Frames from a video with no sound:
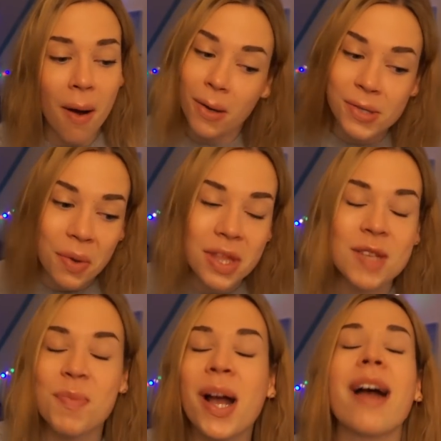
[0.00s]
Also,
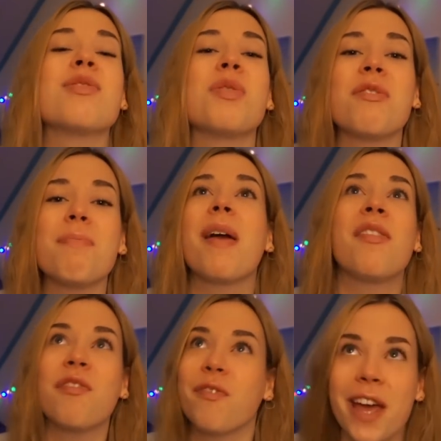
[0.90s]
this book has one of
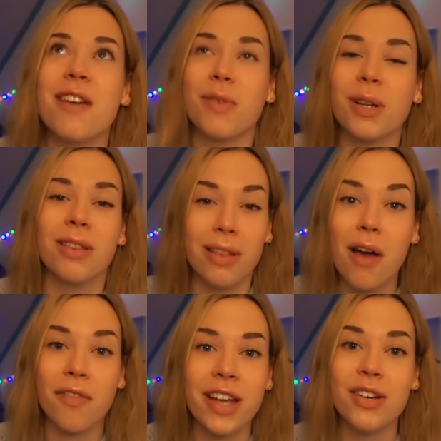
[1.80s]
my favorite
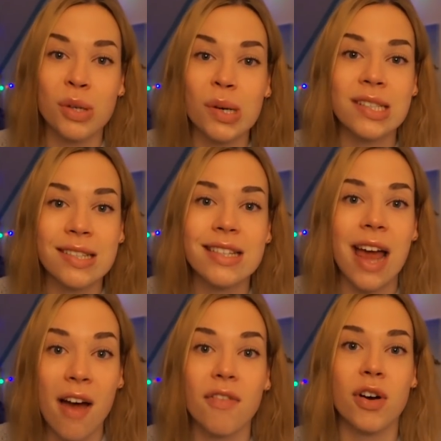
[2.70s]
love interests
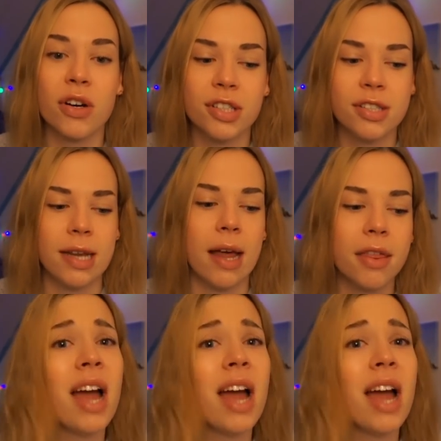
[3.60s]
ever, Seth.